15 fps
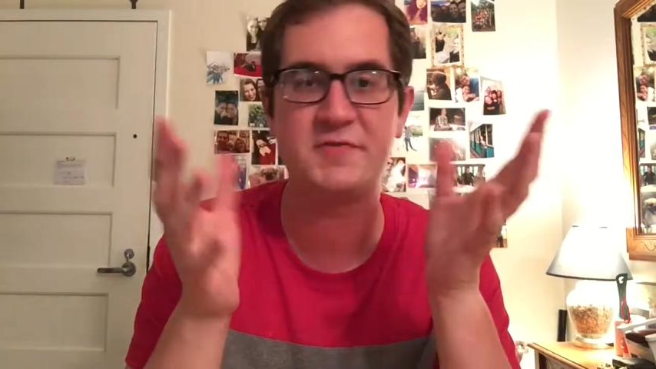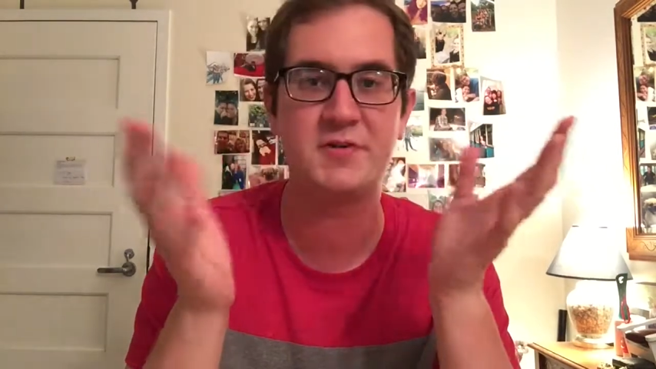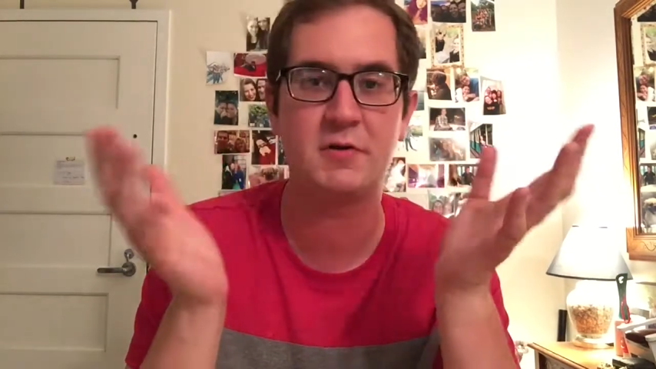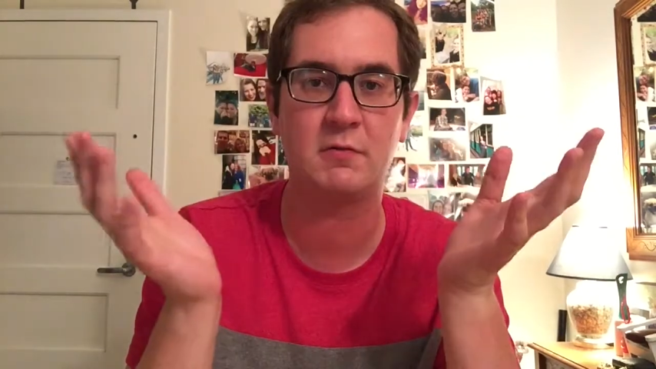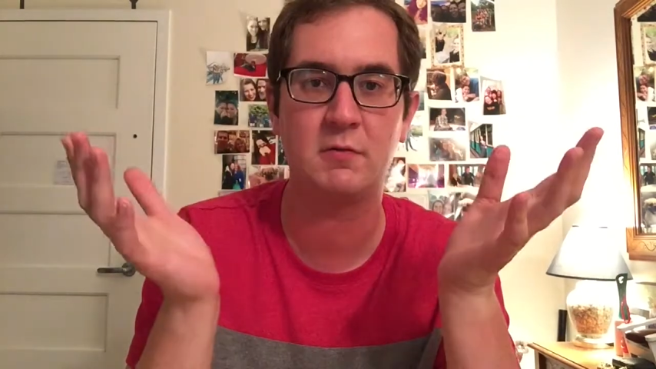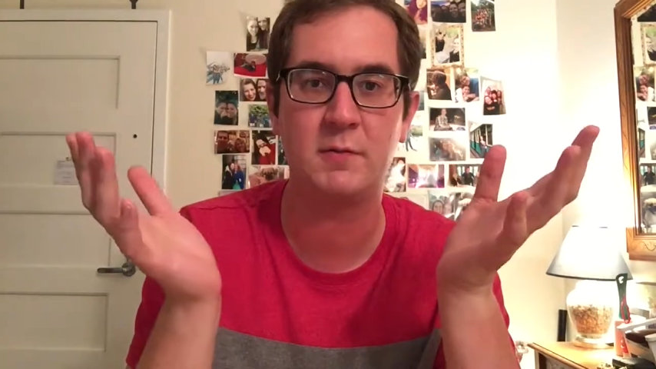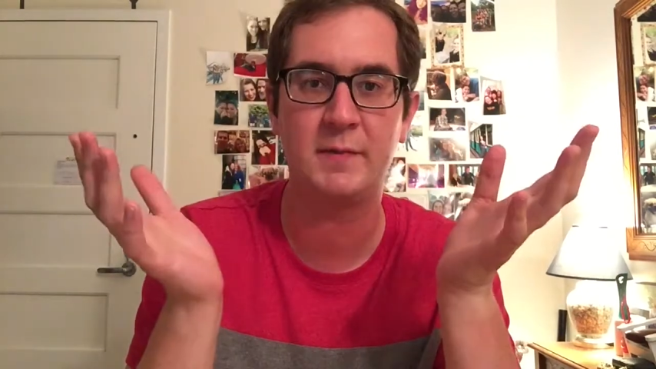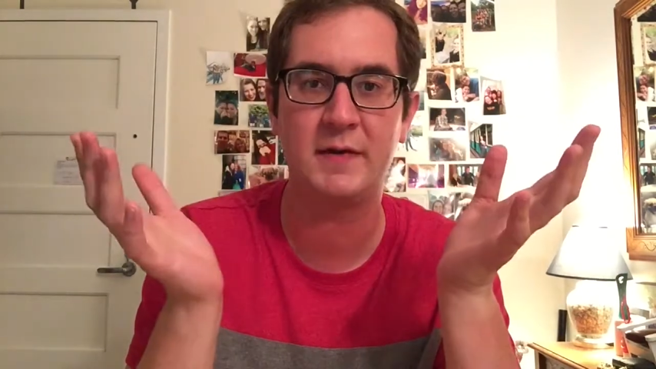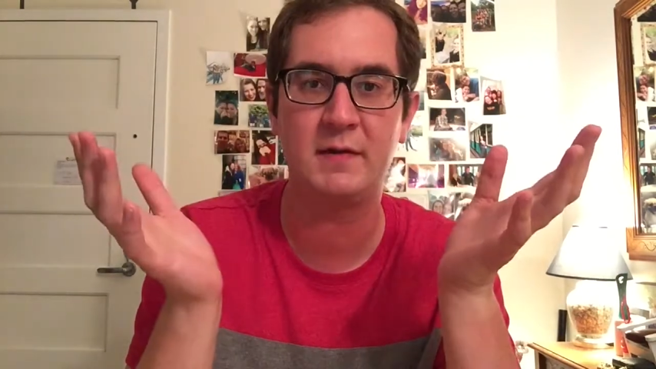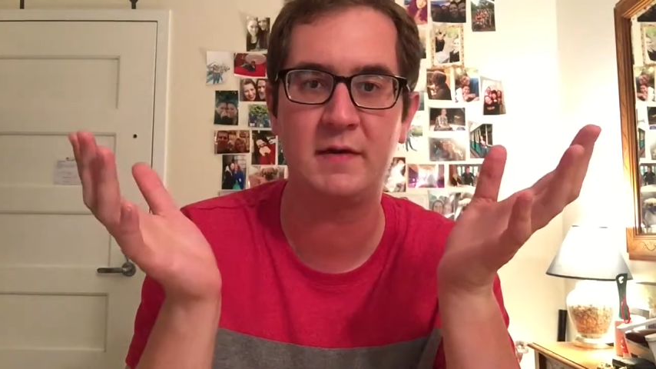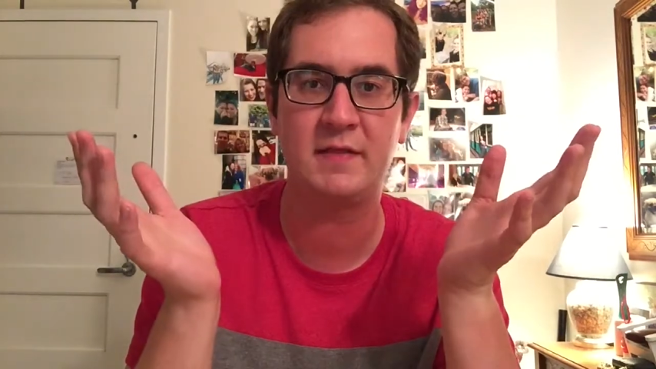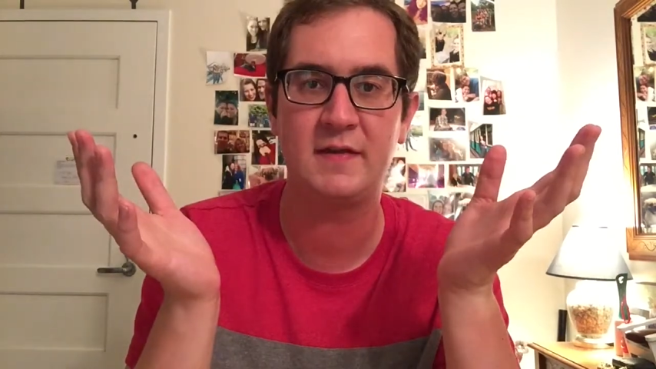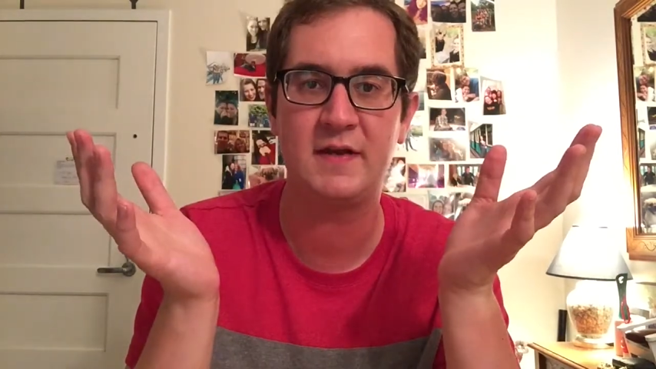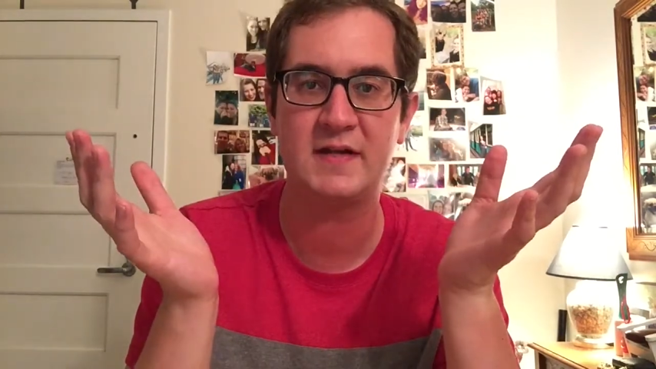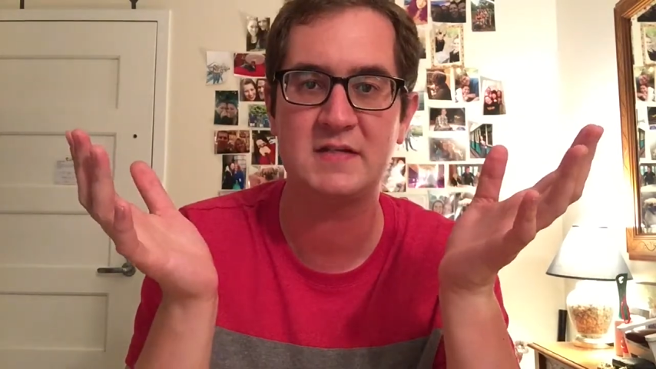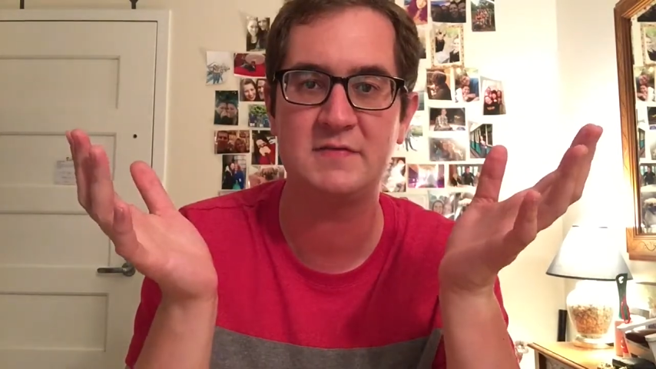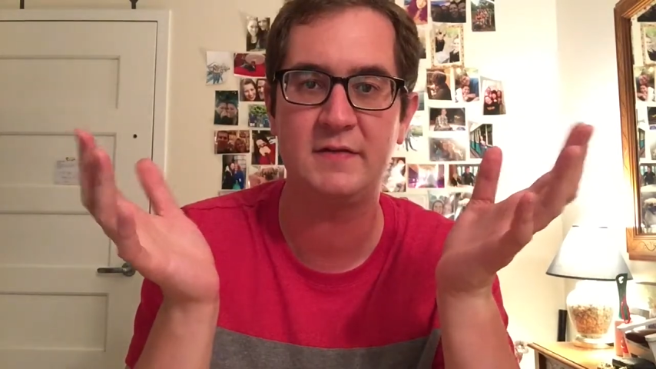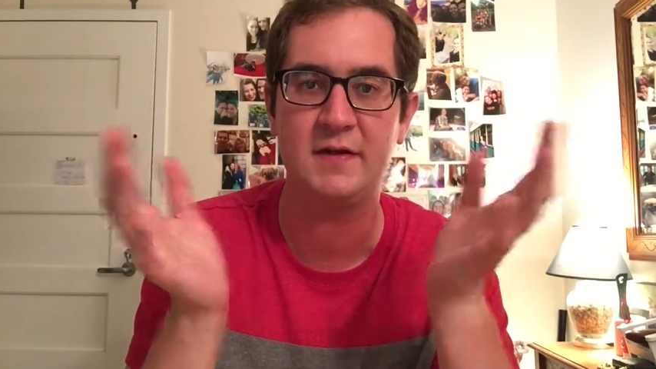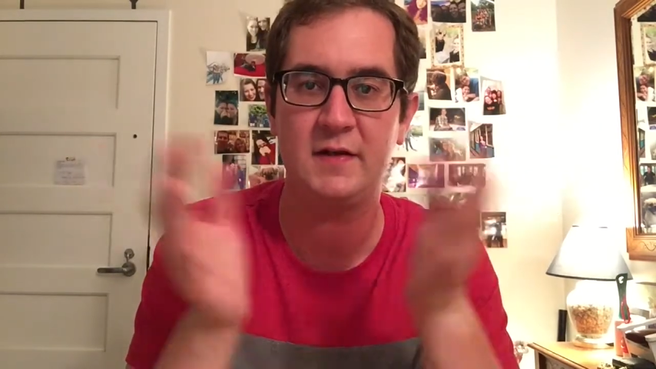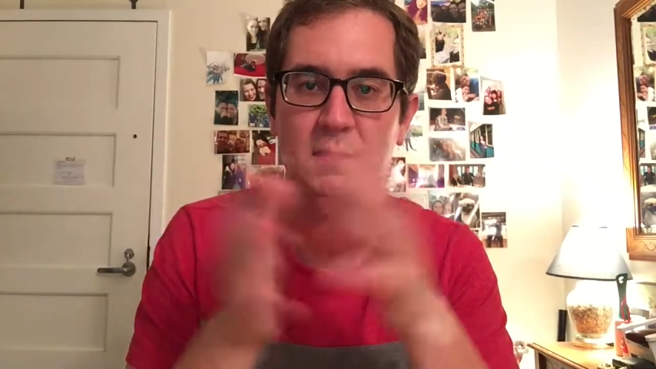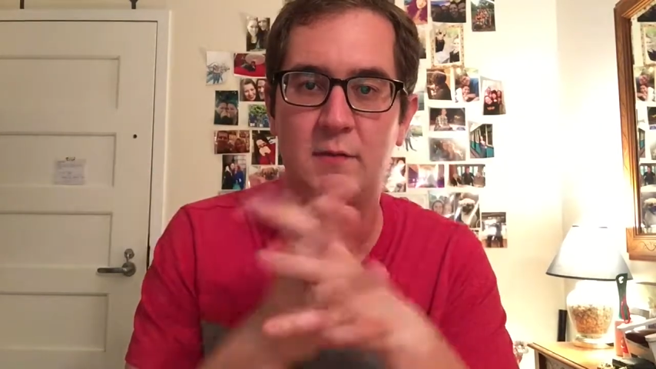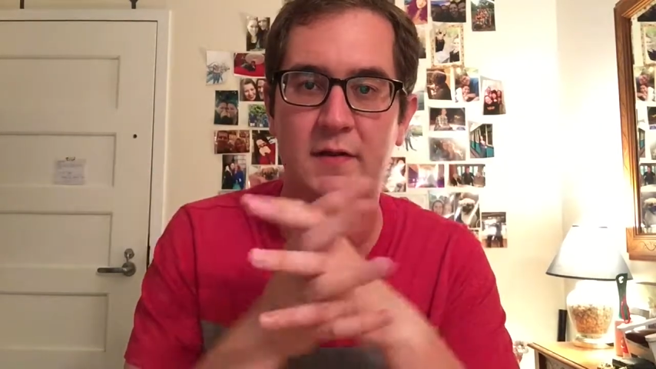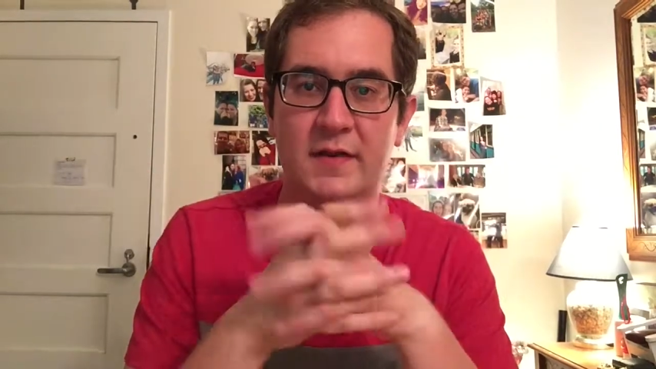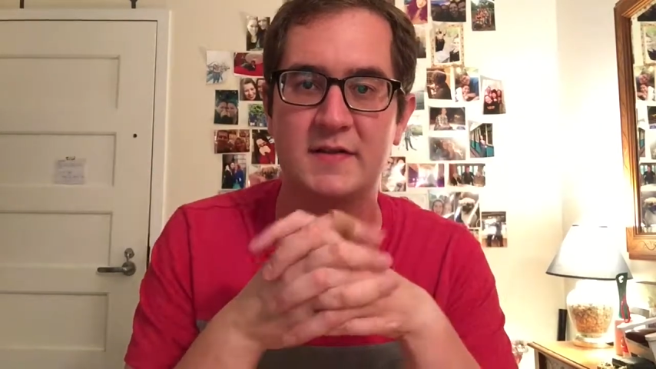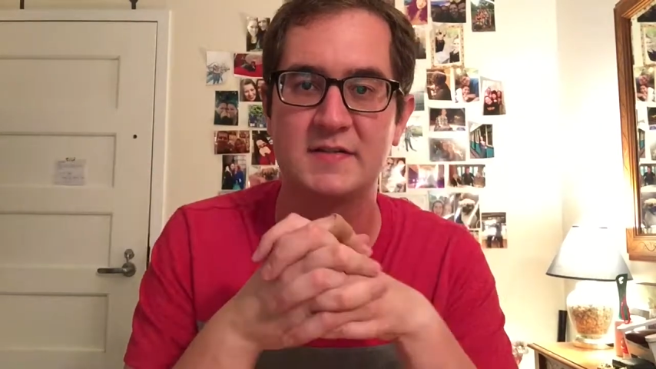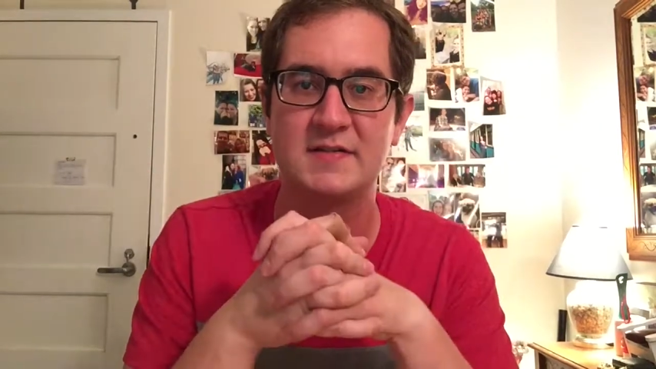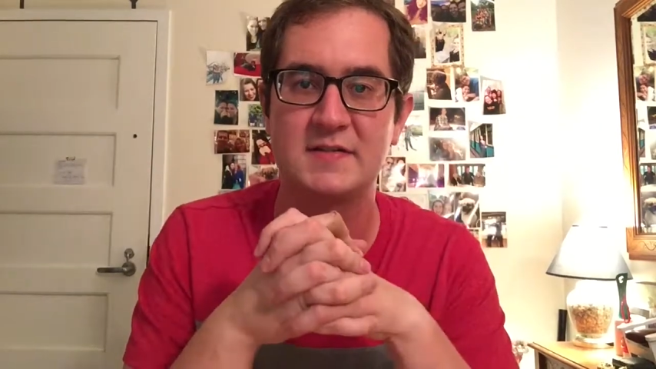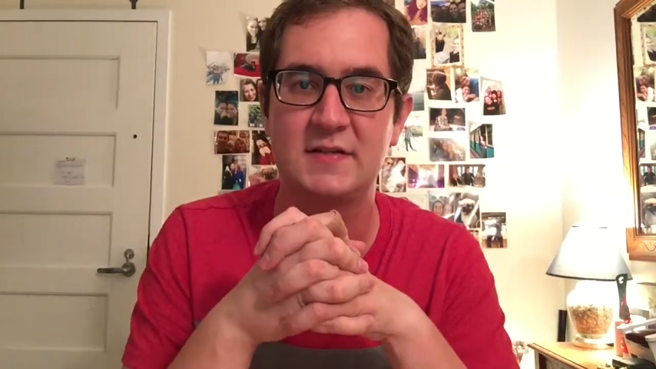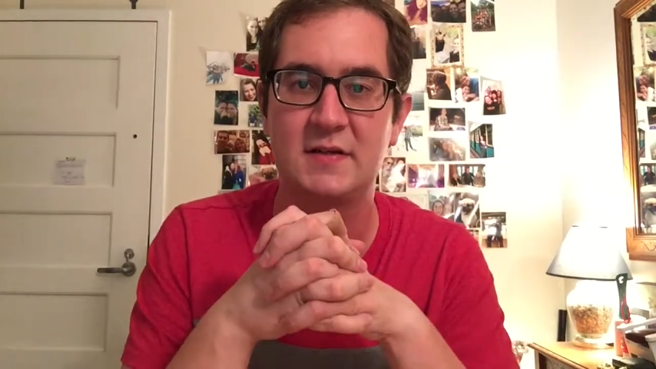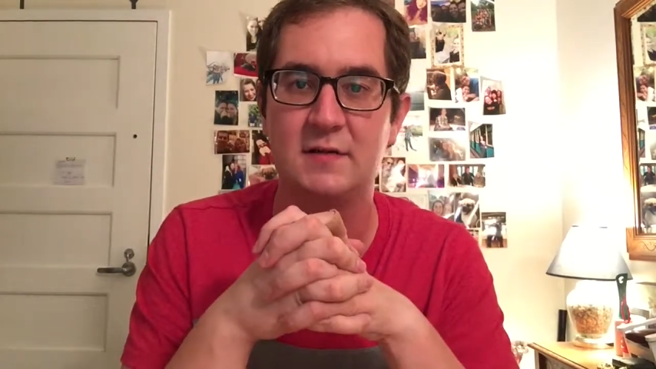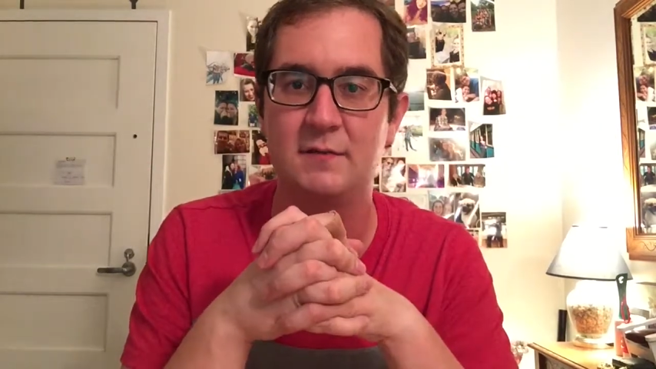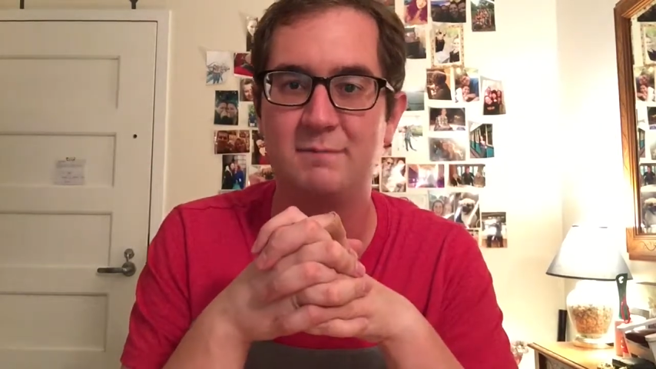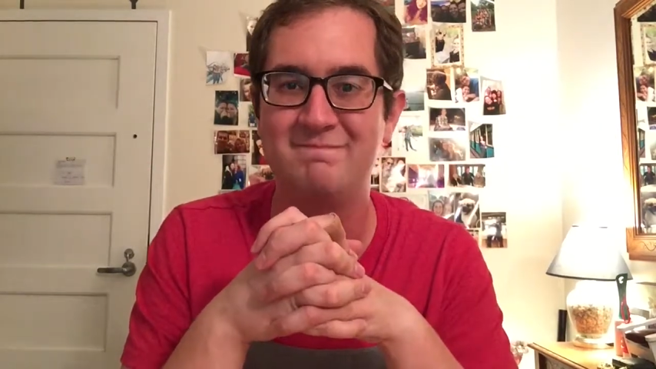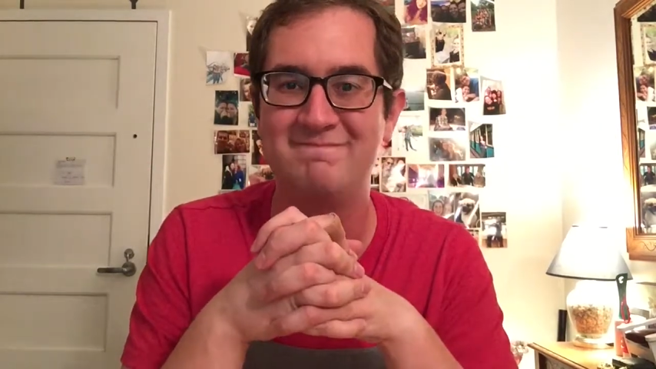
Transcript: Cheryl will be in the next video with us. So